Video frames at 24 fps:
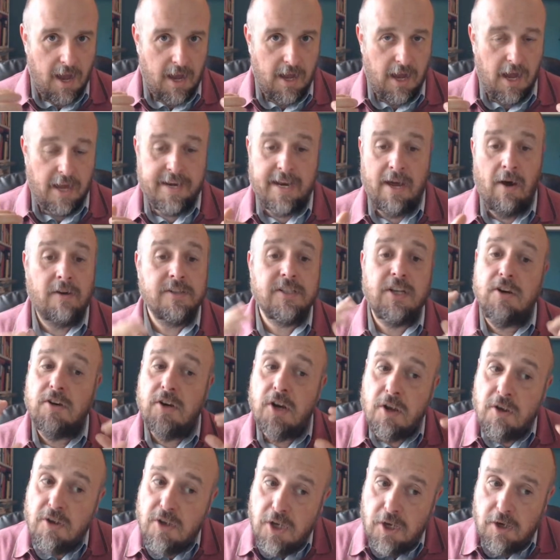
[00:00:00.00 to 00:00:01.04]
Now, I don't
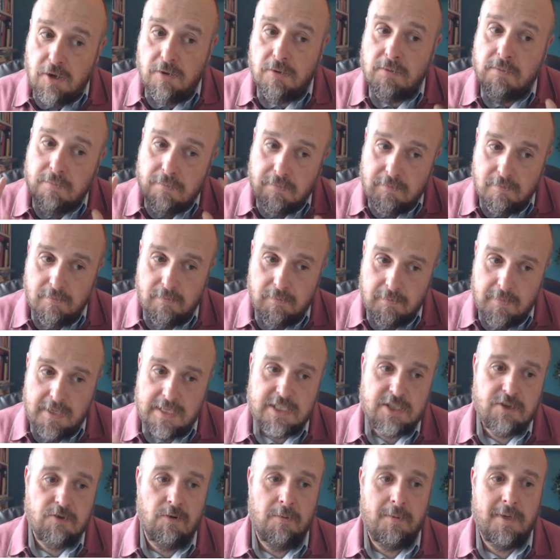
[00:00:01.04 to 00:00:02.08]
know you,
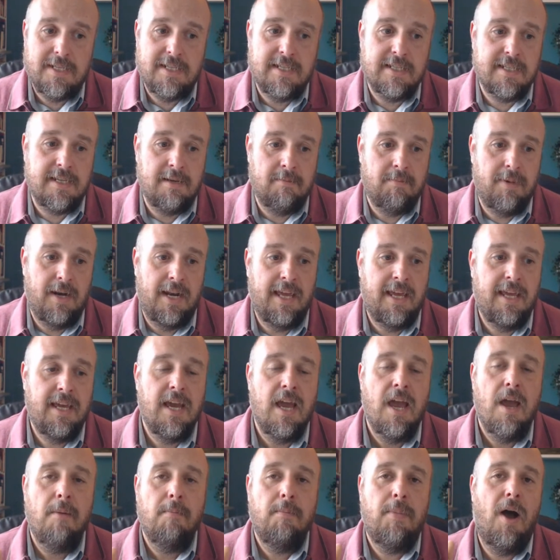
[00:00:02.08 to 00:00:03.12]
Mr. or Mrs. Simply,
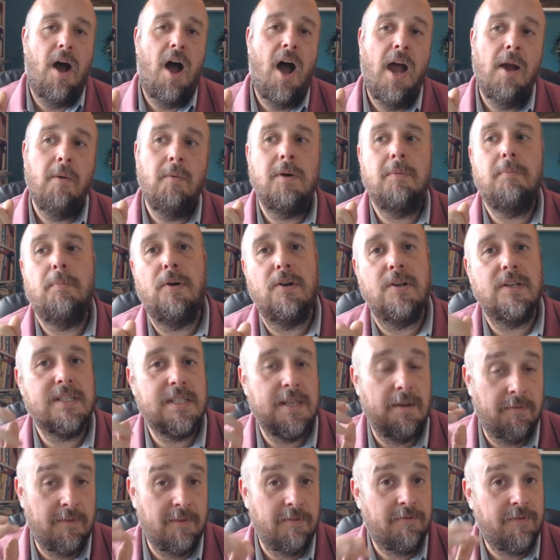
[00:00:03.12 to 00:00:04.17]
but I would put
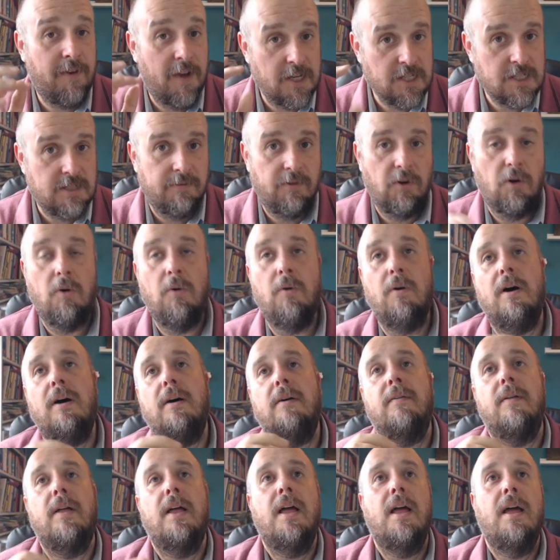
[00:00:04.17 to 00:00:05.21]
something, first of all,
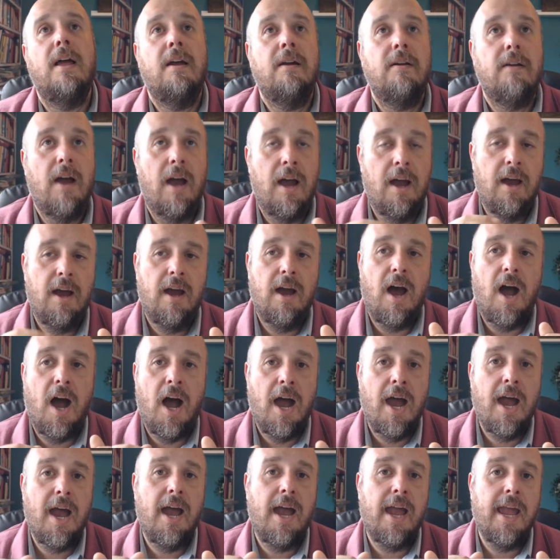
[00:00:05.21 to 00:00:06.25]

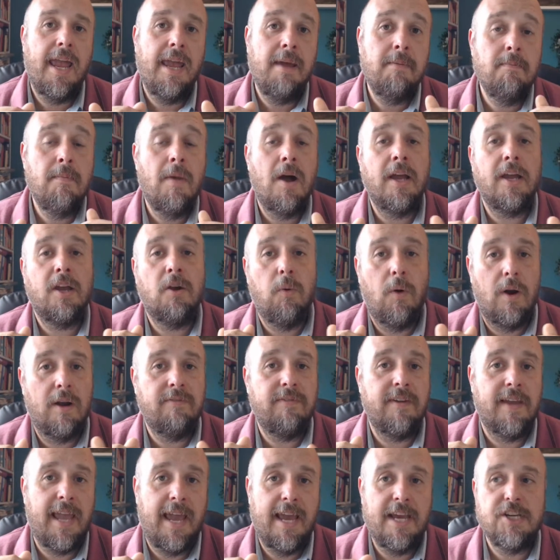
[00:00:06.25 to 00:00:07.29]
in my
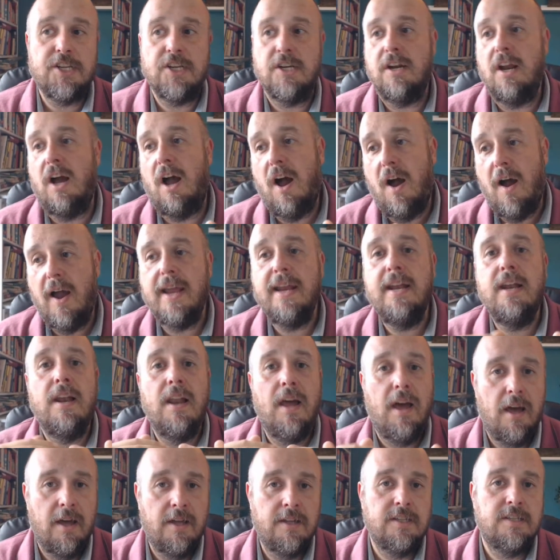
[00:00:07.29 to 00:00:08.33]
qualification, I
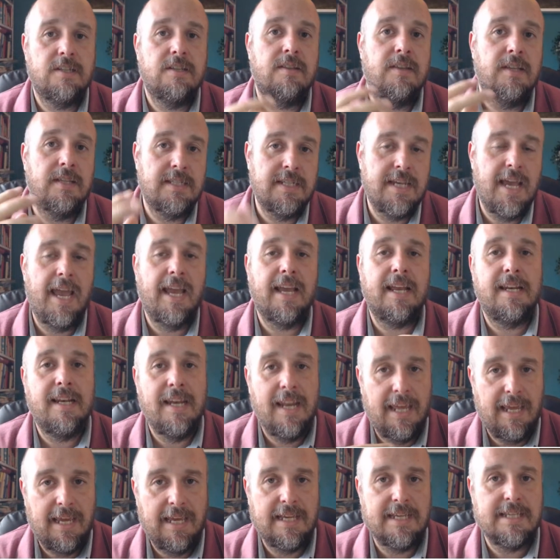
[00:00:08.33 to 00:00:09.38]
learnt the
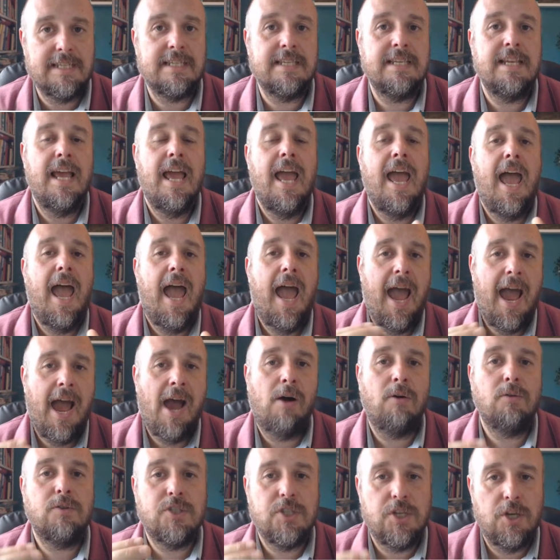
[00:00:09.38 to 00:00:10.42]
techniques,
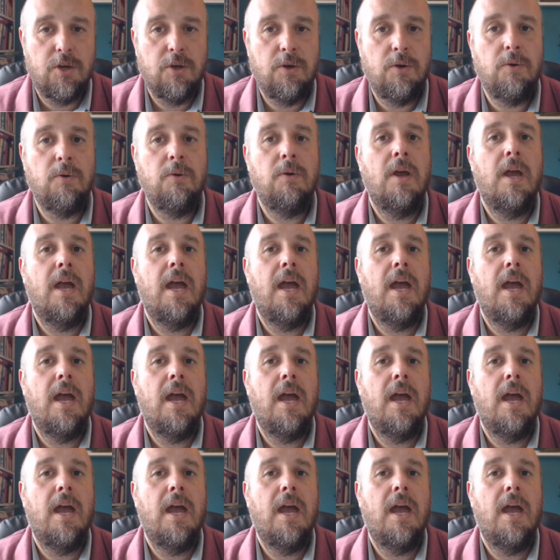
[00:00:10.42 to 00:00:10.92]
how to